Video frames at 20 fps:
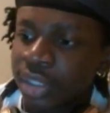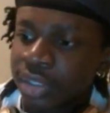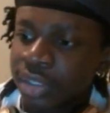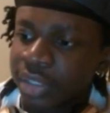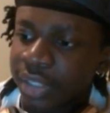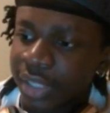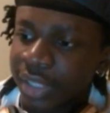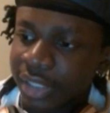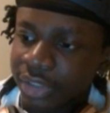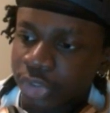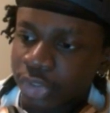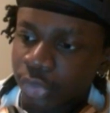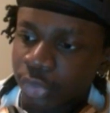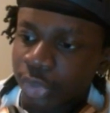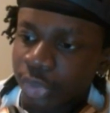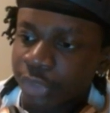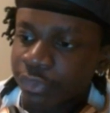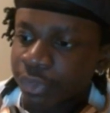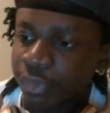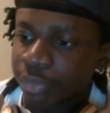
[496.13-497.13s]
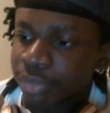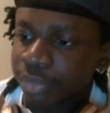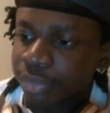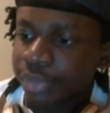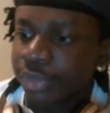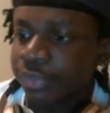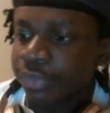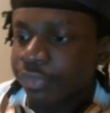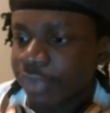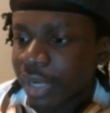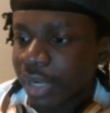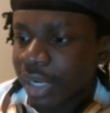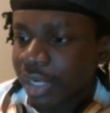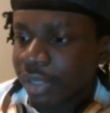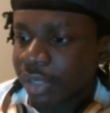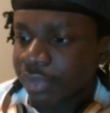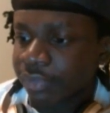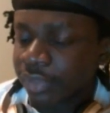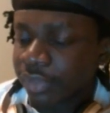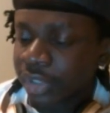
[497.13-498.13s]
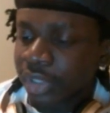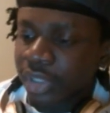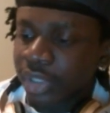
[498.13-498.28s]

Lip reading: Then I tutor from 3 to 5.